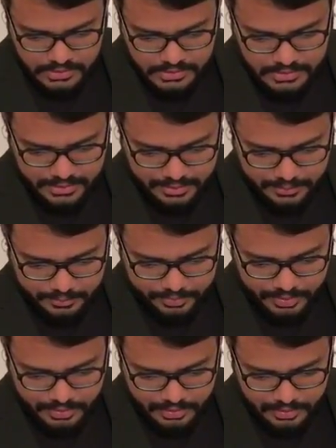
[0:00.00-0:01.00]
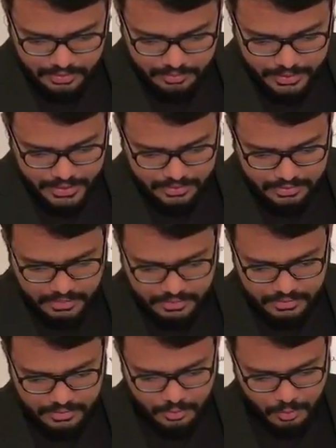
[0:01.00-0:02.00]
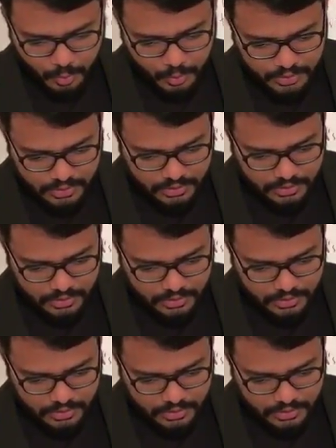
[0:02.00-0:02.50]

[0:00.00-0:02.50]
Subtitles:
C. B.S. says it's both.